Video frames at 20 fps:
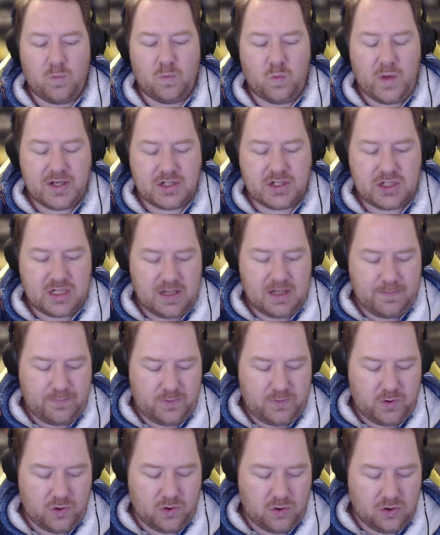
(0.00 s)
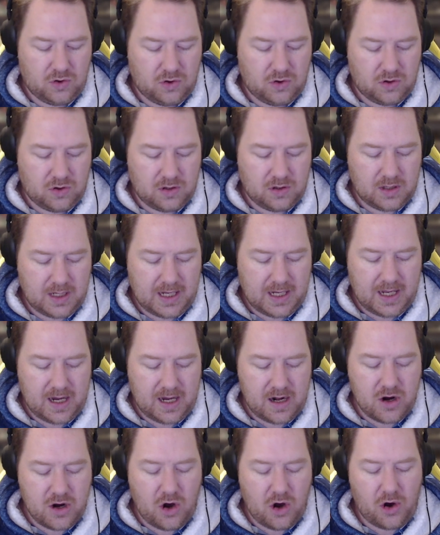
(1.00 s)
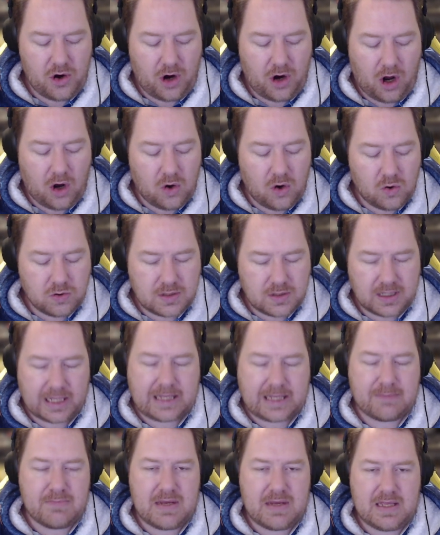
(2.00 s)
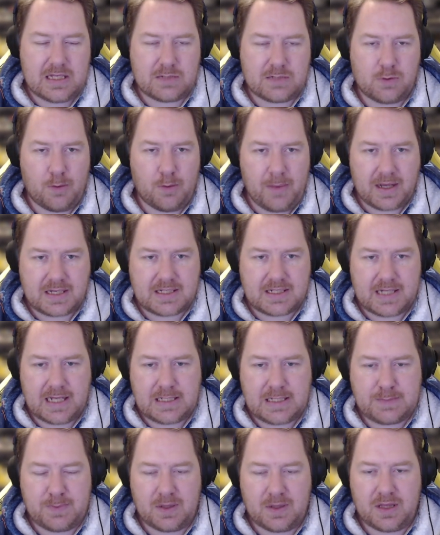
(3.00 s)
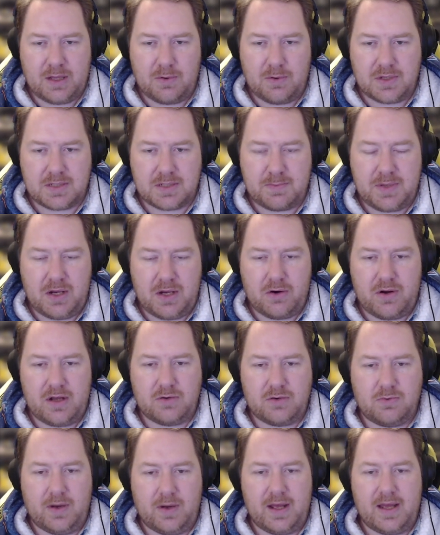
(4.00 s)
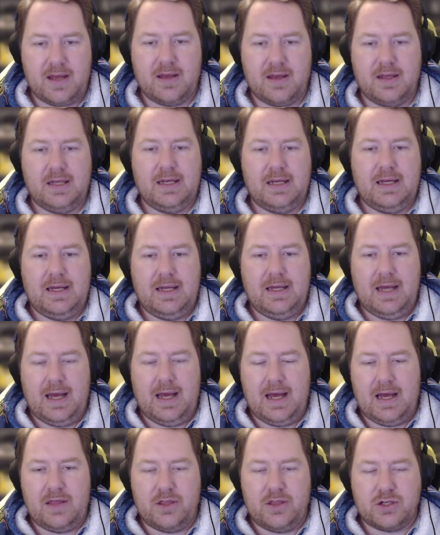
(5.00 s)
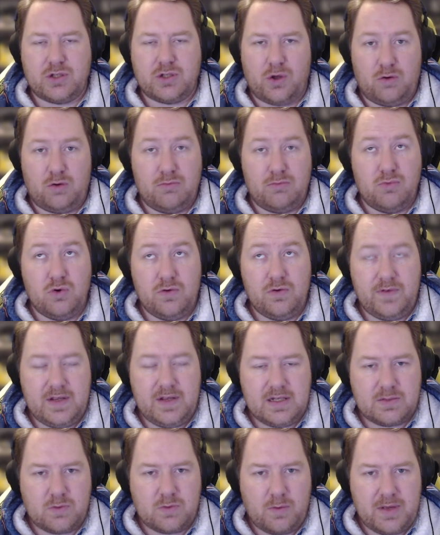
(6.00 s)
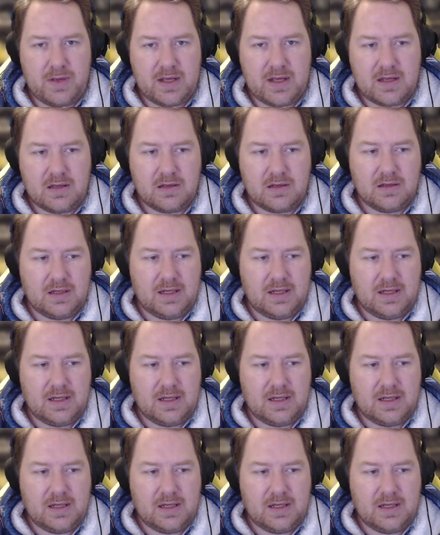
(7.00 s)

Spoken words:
which, if you're not old like me, this won't make sense, but there was a period where the Turtle movies were big,